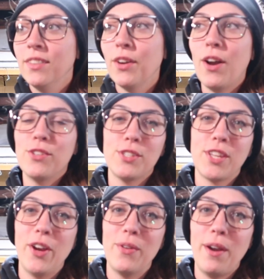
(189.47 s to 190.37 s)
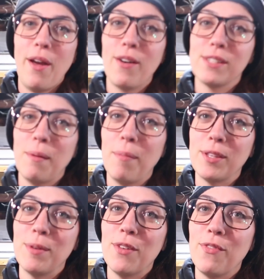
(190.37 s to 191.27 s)
they're all just scared right now because I'm
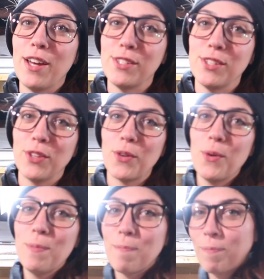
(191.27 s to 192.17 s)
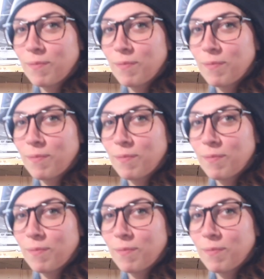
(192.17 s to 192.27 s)
about to be the fastest in the group.